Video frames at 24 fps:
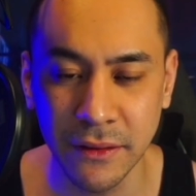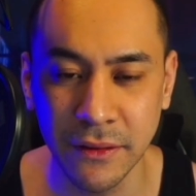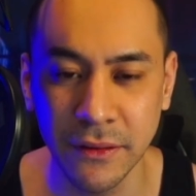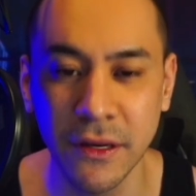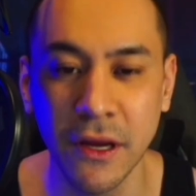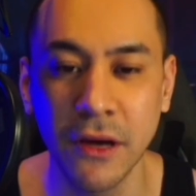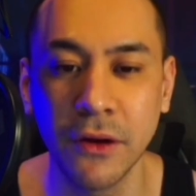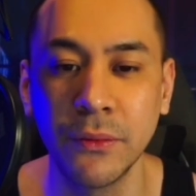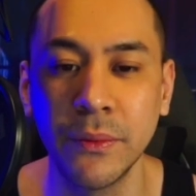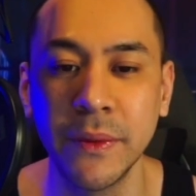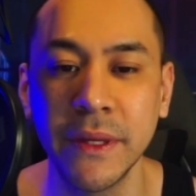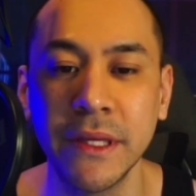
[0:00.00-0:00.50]

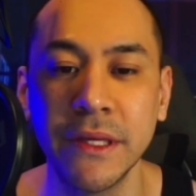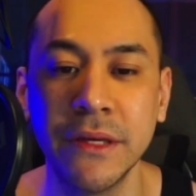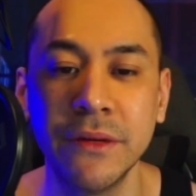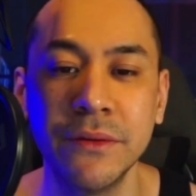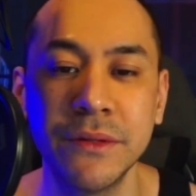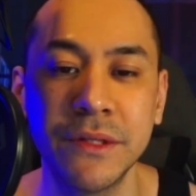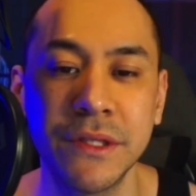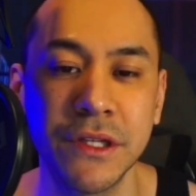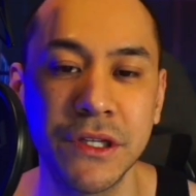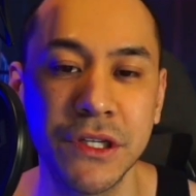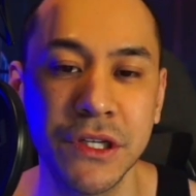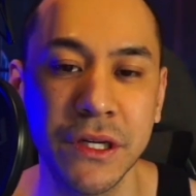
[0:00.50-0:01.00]
No, we
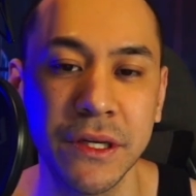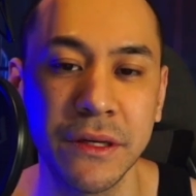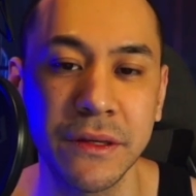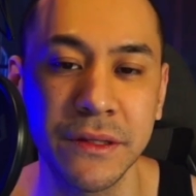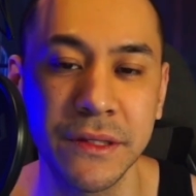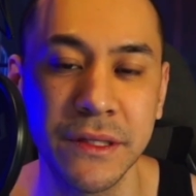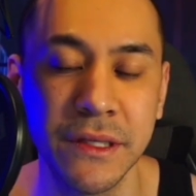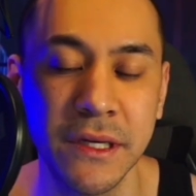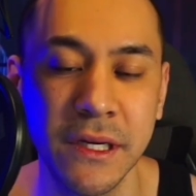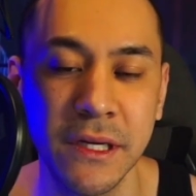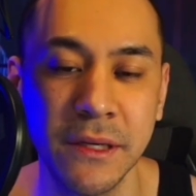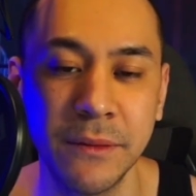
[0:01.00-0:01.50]
used the shield,
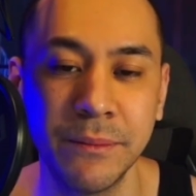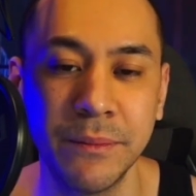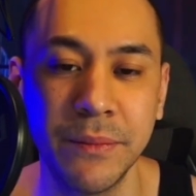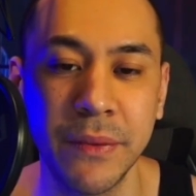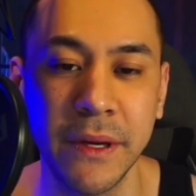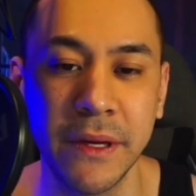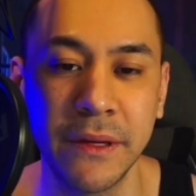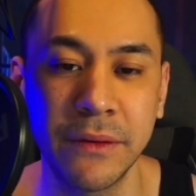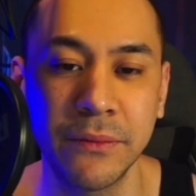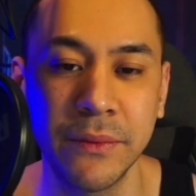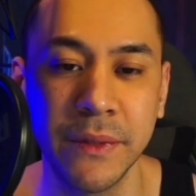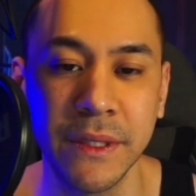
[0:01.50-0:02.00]

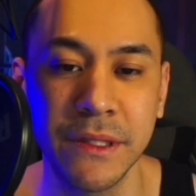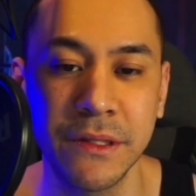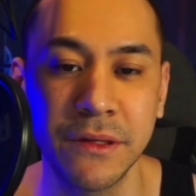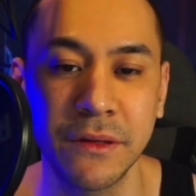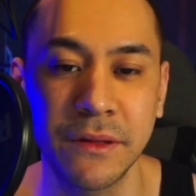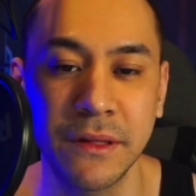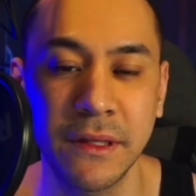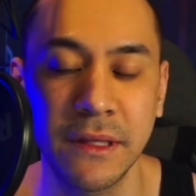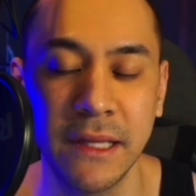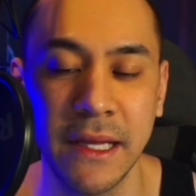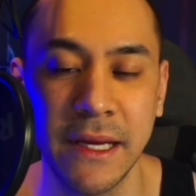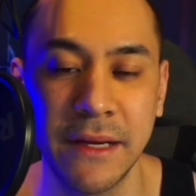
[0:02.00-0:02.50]
but we took
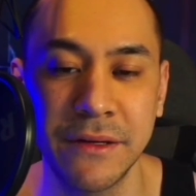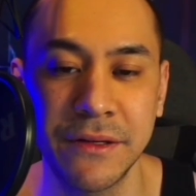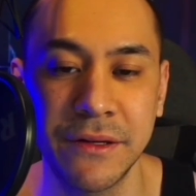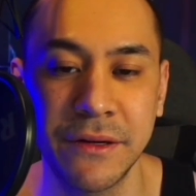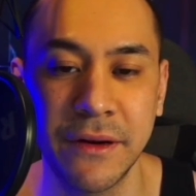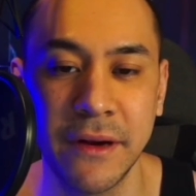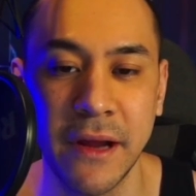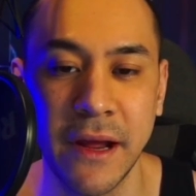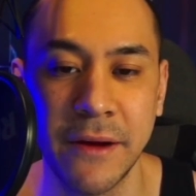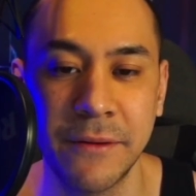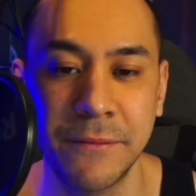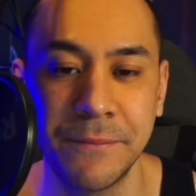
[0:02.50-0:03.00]
the
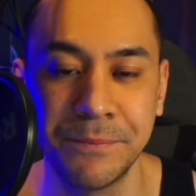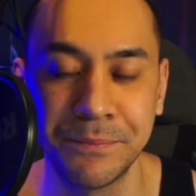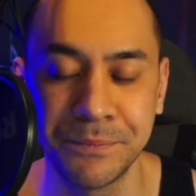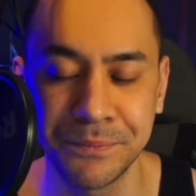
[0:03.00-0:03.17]
Lantern out.